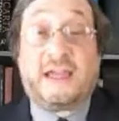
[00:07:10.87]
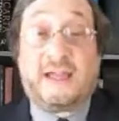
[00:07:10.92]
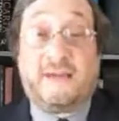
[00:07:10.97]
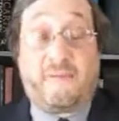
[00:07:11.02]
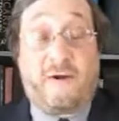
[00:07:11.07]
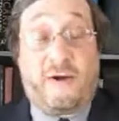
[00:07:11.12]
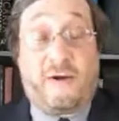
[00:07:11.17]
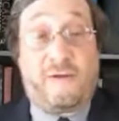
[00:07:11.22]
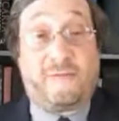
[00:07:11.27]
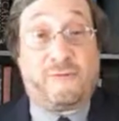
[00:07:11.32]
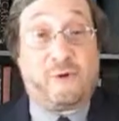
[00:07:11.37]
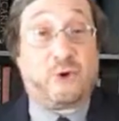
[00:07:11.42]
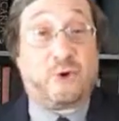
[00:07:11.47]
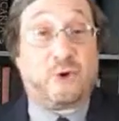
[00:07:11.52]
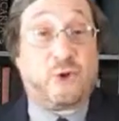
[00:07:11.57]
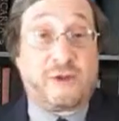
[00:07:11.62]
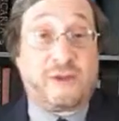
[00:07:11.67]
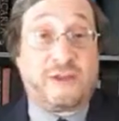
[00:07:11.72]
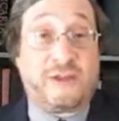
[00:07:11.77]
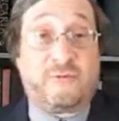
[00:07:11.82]
If, however,
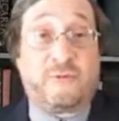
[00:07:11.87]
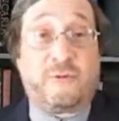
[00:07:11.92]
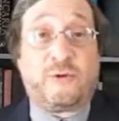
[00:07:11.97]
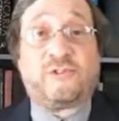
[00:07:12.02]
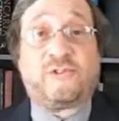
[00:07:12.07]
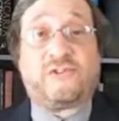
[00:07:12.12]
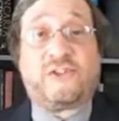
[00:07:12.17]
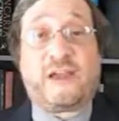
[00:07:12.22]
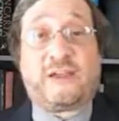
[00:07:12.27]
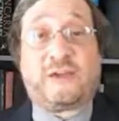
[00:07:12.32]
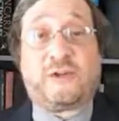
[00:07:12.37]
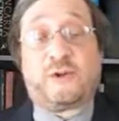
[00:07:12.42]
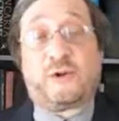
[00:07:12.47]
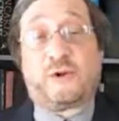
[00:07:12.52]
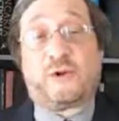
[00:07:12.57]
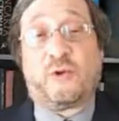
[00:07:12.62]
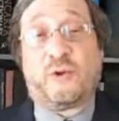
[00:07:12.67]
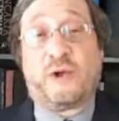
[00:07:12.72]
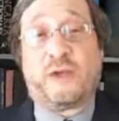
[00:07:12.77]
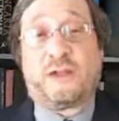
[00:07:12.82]
you're looking for a
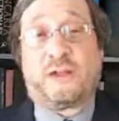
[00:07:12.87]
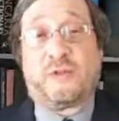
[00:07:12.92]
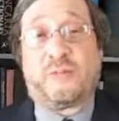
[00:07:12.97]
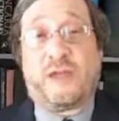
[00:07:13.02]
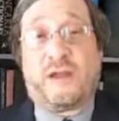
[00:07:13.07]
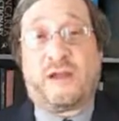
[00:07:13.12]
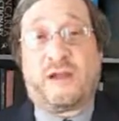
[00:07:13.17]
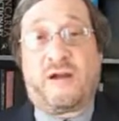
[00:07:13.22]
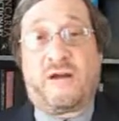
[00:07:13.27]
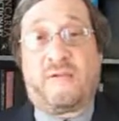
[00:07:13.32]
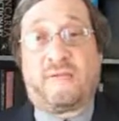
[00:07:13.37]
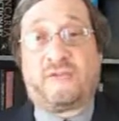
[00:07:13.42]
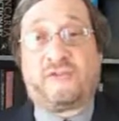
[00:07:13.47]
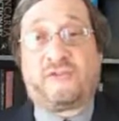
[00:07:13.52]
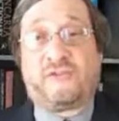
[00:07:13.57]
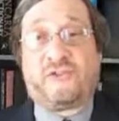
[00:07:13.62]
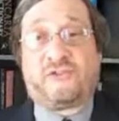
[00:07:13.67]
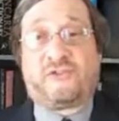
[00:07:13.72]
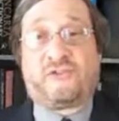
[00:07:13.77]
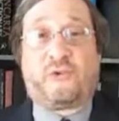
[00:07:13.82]
secular curriculum that
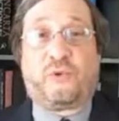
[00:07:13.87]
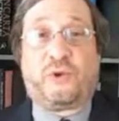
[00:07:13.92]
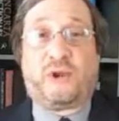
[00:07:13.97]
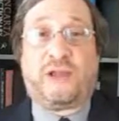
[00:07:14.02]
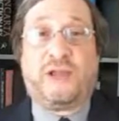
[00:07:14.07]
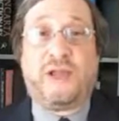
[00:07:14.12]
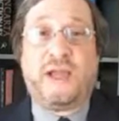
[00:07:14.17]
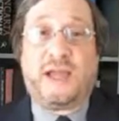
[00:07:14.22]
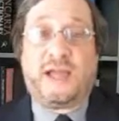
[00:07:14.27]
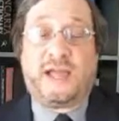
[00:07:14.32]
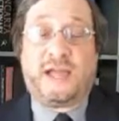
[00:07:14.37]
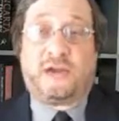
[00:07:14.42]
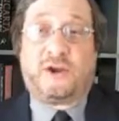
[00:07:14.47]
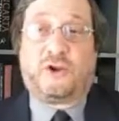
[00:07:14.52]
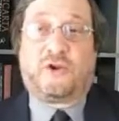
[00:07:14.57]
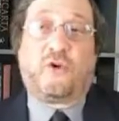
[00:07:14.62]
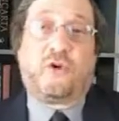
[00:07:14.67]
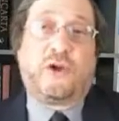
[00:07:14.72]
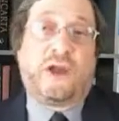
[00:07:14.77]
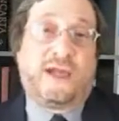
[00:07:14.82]
covers history
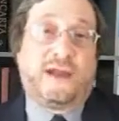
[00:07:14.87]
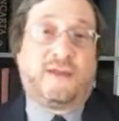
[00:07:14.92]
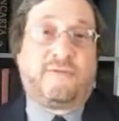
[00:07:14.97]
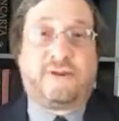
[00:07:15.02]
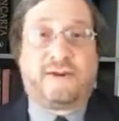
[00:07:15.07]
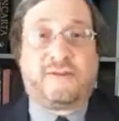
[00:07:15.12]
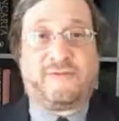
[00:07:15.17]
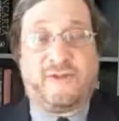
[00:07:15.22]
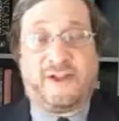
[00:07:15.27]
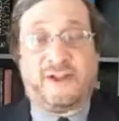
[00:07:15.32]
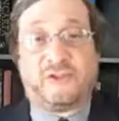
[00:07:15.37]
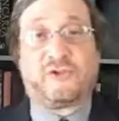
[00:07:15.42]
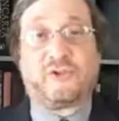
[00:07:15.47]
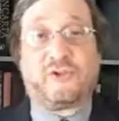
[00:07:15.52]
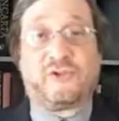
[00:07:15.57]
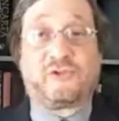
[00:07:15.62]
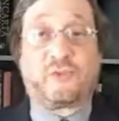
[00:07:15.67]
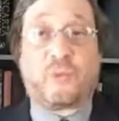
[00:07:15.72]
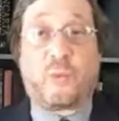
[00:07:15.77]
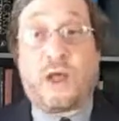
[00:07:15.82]
in a creative and
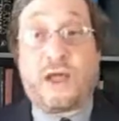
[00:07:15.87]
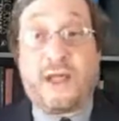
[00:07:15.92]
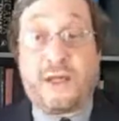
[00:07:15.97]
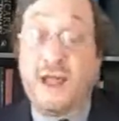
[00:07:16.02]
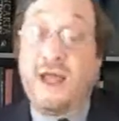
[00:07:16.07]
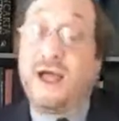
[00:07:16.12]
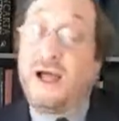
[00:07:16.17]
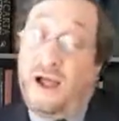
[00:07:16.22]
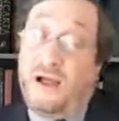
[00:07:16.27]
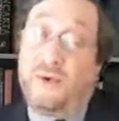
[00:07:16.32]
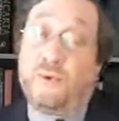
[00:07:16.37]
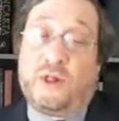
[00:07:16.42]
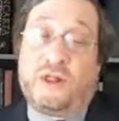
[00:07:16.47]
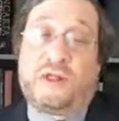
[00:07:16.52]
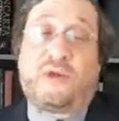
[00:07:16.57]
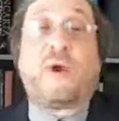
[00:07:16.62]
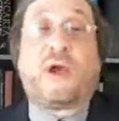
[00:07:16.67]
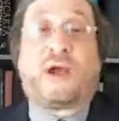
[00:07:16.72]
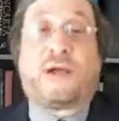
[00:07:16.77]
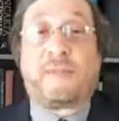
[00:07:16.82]
adventurous way, I
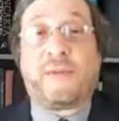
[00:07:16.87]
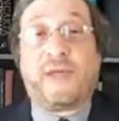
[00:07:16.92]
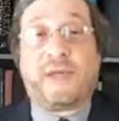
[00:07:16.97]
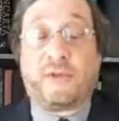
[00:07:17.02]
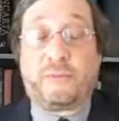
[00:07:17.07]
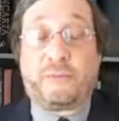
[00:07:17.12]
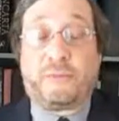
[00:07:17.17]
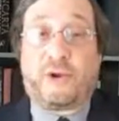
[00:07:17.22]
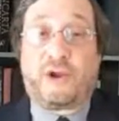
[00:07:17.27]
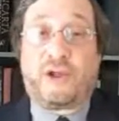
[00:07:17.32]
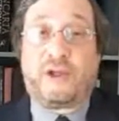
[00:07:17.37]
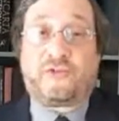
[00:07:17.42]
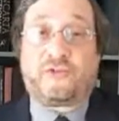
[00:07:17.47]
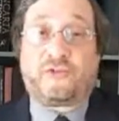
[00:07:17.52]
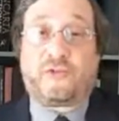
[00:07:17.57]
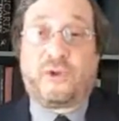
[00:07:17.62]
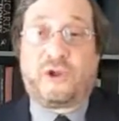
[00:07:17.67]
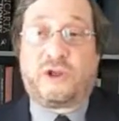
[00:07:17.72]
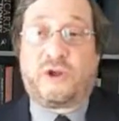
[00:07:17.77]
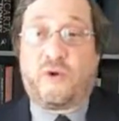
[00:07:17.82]
really recommend the
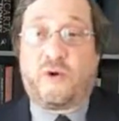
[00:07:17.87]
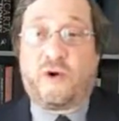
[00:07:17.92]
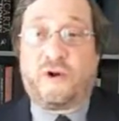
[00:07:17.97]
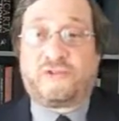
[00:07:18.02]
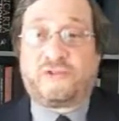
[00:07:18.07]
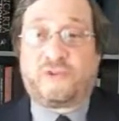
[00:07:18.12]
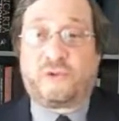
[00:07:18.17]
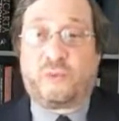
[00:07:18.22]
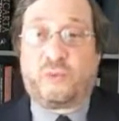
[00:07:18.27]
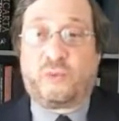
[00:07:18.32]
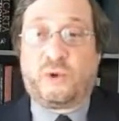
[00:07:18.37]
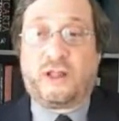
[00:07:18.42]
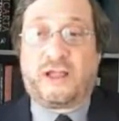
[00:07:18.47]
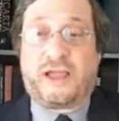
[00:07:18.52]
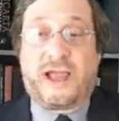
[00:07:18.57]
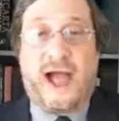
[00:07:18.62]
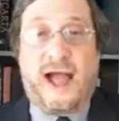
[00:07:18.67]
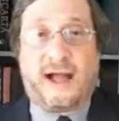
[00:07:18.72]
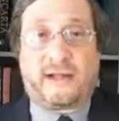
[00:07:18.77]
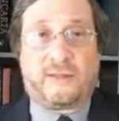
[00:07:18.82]
prehistory course. It
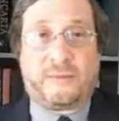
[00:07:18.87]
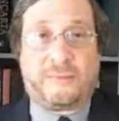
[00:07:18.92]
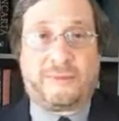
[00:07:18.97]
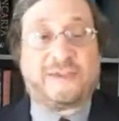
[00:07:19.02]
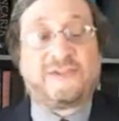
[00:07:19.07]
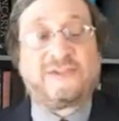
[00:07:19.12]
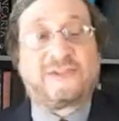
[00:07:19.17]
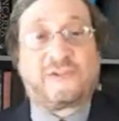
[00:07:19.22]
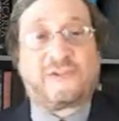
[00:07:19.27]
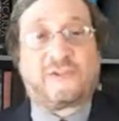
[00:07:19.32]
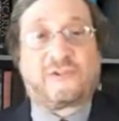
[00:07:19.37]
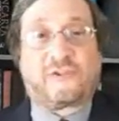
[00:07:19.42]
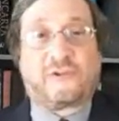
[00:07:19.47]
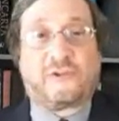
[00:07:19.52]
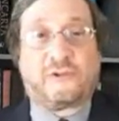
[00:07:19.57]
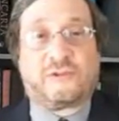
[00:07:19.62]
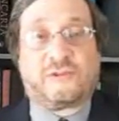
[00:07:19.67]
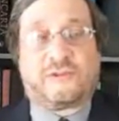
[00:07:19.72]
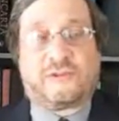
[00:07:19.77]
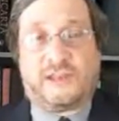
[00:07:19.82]
really acclimates the
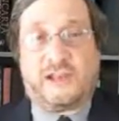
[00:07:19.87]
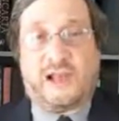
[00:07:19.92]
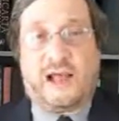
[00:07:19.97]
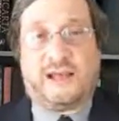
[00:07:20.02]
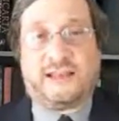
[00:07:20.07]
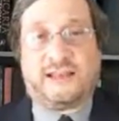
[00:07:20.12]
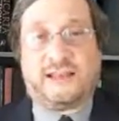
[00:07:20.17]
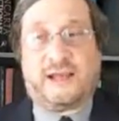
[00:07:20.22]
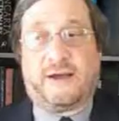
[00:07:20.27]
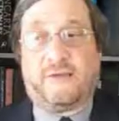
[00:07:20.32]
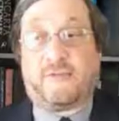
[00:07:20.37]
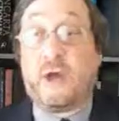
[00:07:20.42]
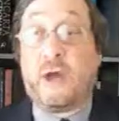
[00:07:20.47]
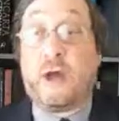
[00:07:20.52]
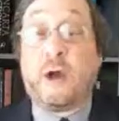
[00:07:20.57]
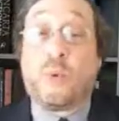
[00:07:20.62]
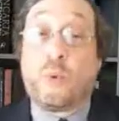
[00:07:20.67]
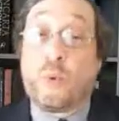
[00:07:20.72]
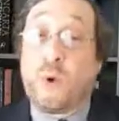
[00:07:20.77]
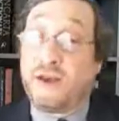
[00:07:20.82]
student to the idea of
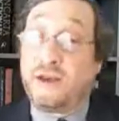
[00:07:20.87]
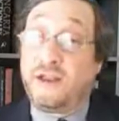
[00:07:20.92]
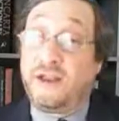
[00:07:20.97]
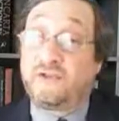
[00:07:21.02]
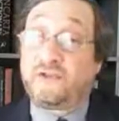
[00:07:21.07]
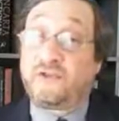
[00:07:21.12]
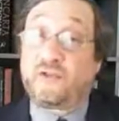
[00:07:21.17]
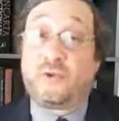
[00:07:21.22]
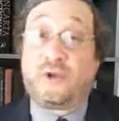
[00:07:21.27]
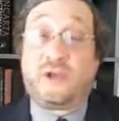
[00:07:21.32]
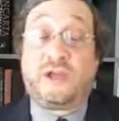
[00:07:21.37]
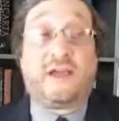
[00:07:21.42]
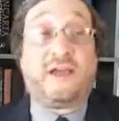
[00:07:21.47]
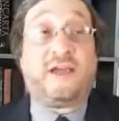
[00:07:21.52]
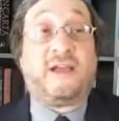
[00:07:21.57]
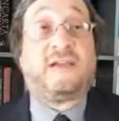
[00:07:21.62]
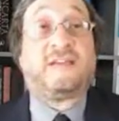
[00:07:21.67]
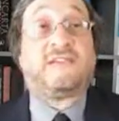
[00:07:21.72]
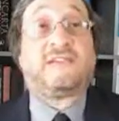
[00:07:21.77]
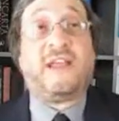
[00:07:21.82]
what history
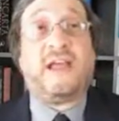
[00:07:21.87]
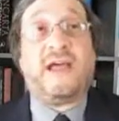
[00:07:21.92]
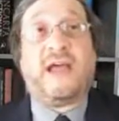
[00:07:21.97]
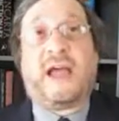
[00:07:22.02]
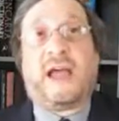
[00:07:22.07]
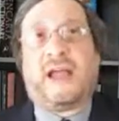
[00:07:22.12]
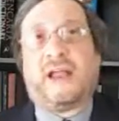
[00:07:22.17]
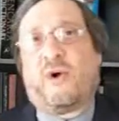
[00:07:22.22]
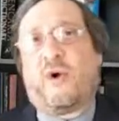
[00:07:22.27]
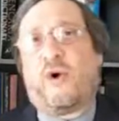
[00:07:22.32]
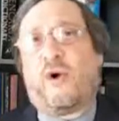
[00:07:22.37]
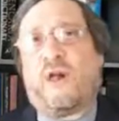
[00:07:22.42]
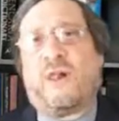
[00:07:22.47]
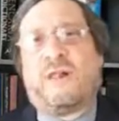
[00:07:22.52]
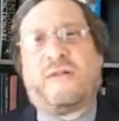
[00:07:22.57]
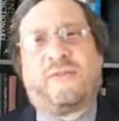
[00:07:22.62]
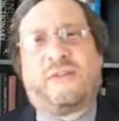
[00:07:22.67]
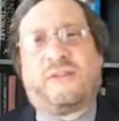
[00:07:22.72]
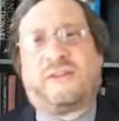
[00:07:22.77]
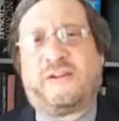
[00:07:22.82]
is and
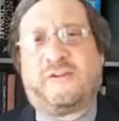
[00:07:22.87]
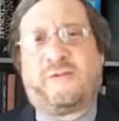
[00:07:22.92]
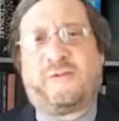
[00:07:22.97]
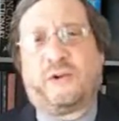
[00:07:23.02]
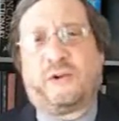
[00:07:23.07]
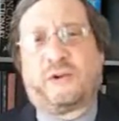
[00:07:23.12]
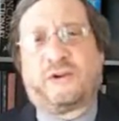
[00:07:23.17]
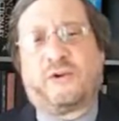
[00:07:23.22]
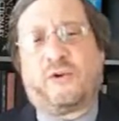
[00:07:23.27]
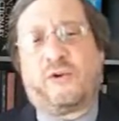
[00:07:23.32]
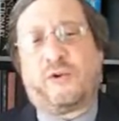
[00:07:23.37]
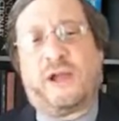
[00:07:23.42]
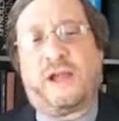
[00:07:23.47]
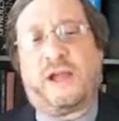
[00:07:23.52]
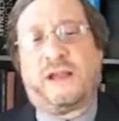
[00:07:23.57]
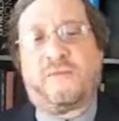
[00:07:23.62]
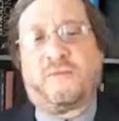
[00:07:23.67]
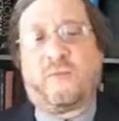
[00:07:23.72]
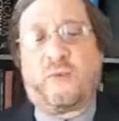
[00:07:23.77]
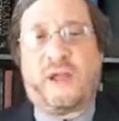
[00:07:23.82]
all of the different and
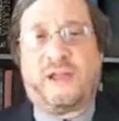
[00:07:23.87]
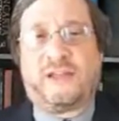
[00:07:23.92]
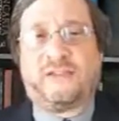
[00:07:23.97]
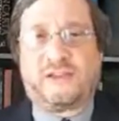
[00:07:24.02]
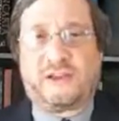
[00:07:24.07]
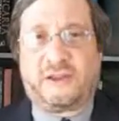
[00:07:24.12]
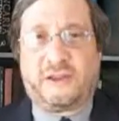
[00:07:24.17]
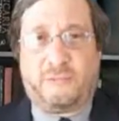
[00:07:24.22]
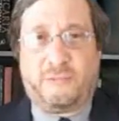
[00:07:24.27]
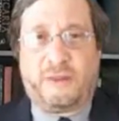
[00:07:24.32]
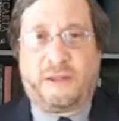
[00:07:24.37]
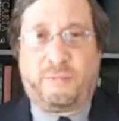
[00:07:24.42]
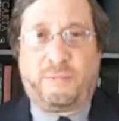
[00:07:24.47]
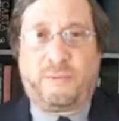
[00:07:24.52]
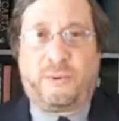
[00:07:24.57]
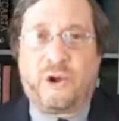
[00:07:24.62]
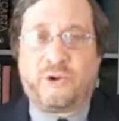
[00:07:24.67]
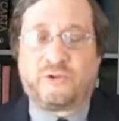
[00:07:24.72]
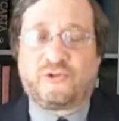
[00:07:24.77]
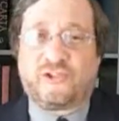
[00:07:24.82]
creative ways it can be
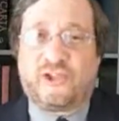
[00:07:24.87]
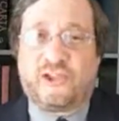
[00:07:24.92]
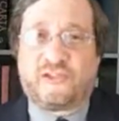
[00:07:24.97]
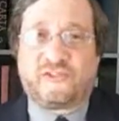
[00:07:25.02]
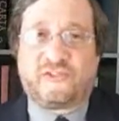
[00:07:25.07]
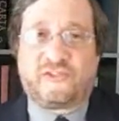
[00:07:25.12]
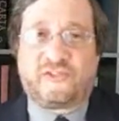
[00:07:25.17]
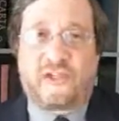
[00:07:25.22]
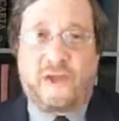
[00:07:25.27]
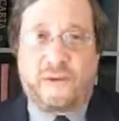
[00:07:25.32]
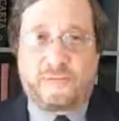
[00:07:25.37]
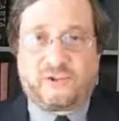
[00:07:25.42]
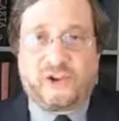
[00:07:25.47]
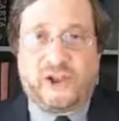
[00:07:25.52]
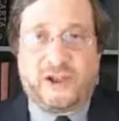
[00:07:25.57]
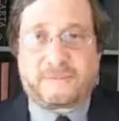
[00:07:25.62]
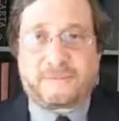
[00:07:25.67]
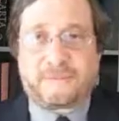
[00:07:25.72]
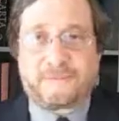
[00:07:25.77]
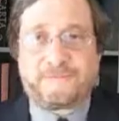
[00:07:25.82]
approached as a
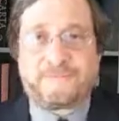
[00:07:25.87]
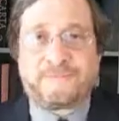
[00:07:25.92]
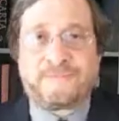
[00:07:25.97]
subject.